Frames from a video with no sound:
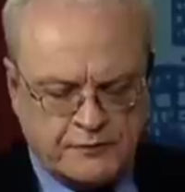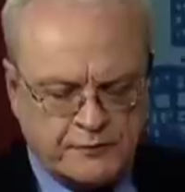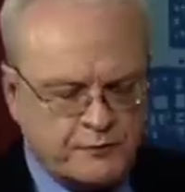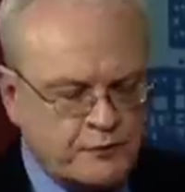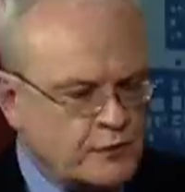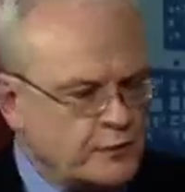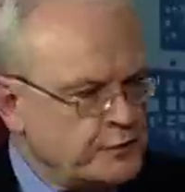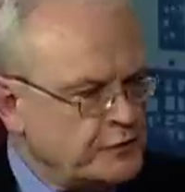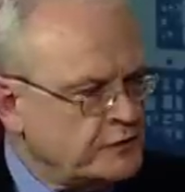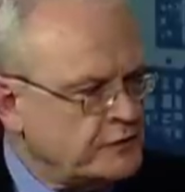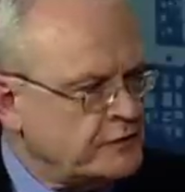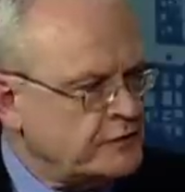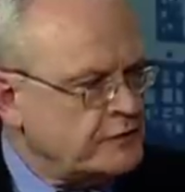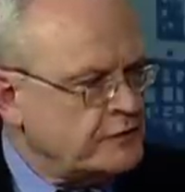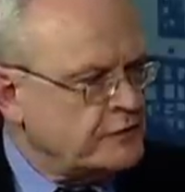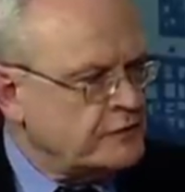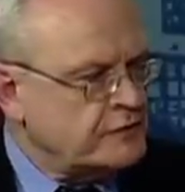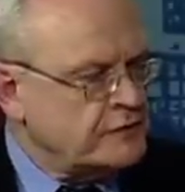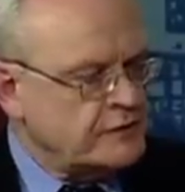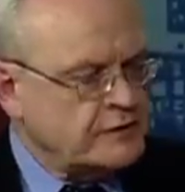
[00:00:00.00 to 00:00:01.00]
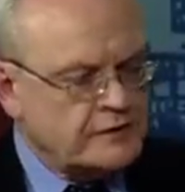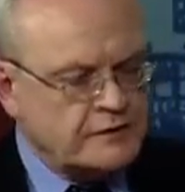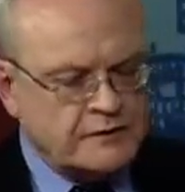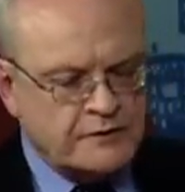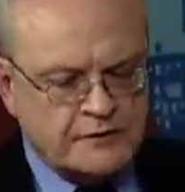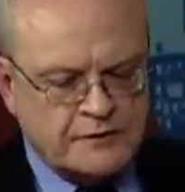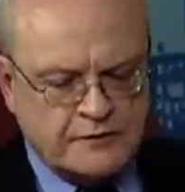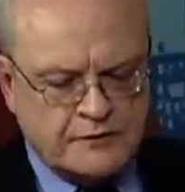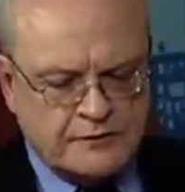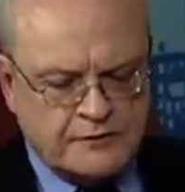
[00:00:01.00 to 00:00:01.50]
formula here
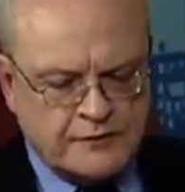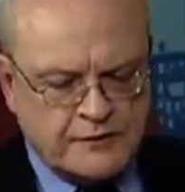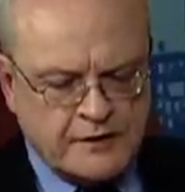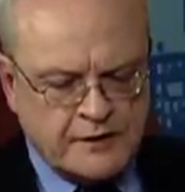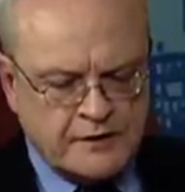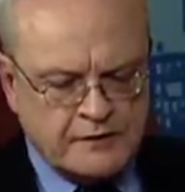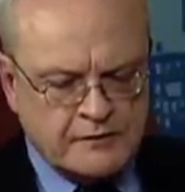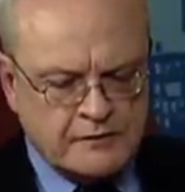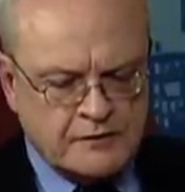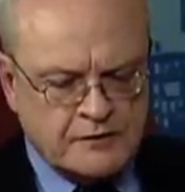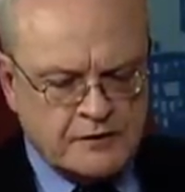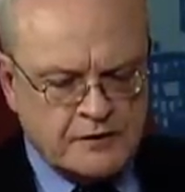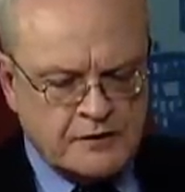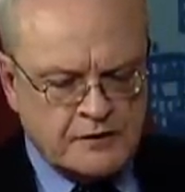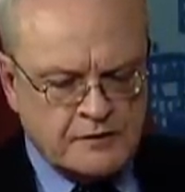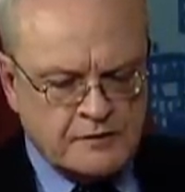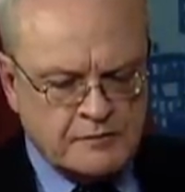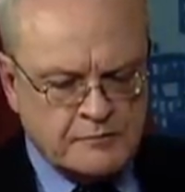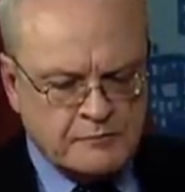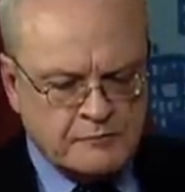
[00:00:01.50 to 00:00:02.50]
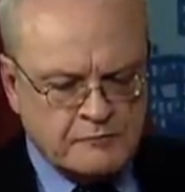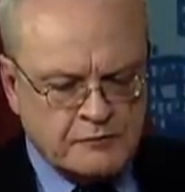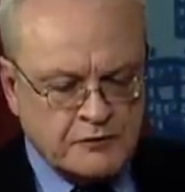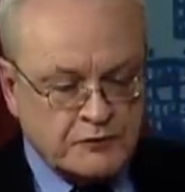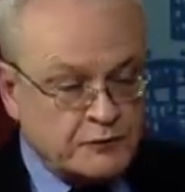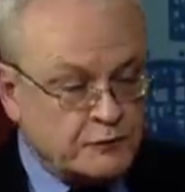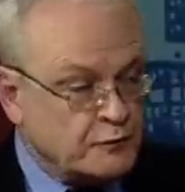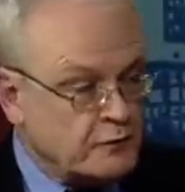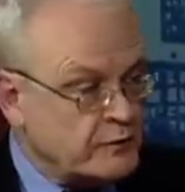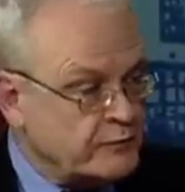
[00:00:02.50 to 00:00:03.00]
is that the
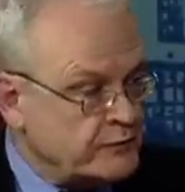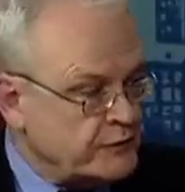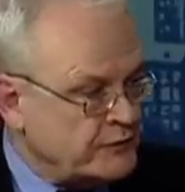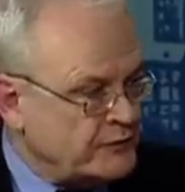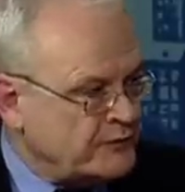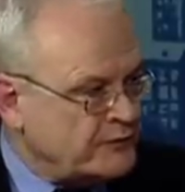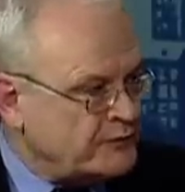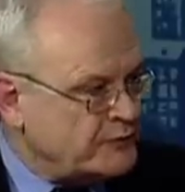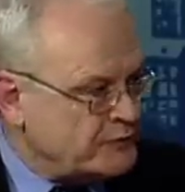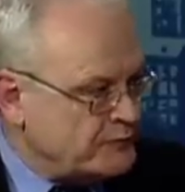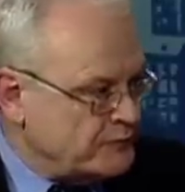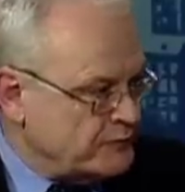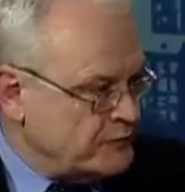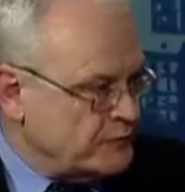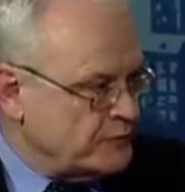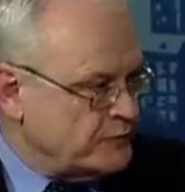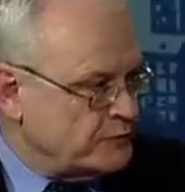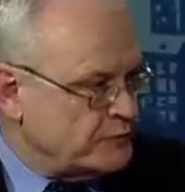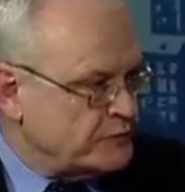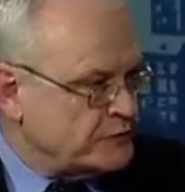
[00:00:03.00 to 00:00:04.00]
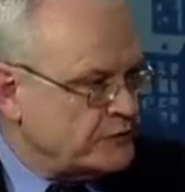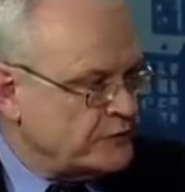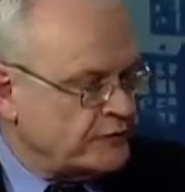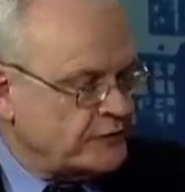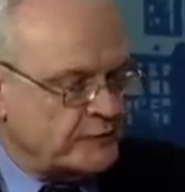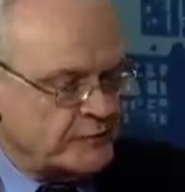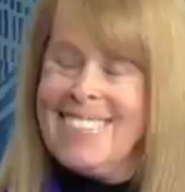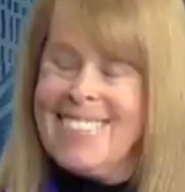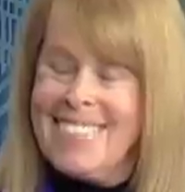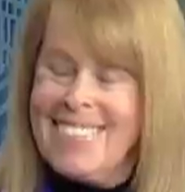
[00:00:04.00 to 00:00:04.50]
reservists, the
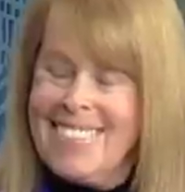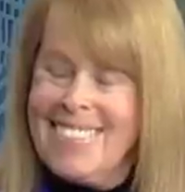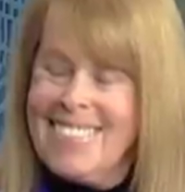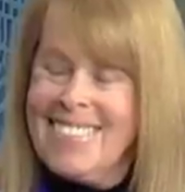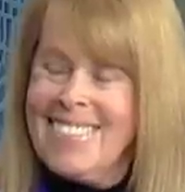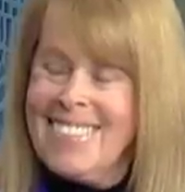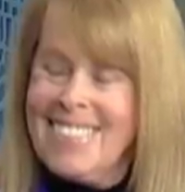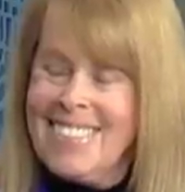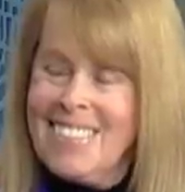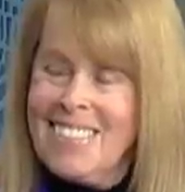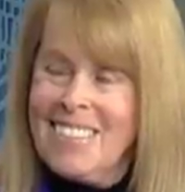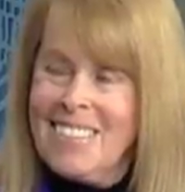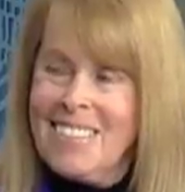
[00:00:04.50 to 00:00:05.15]
participants, uh,